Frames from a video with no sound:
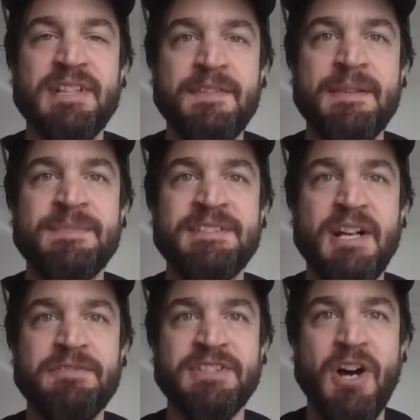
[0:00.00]
giving
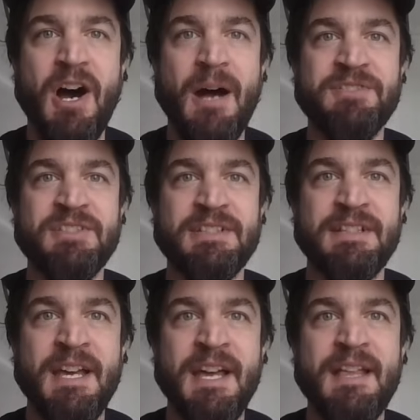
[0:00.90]
themselves an
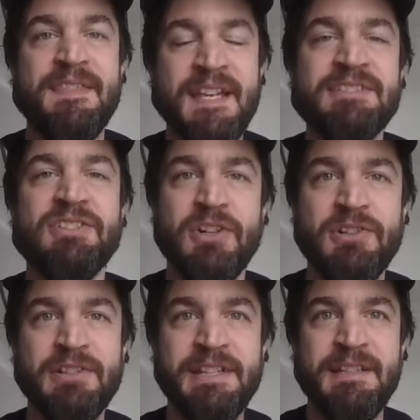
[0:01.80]
option this
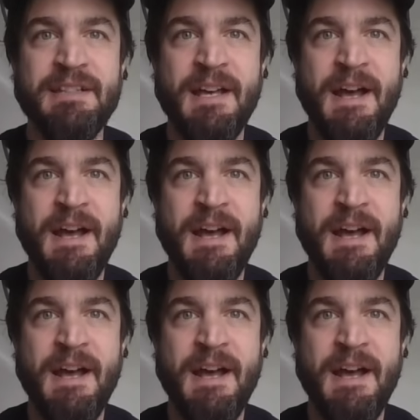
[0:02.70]
early,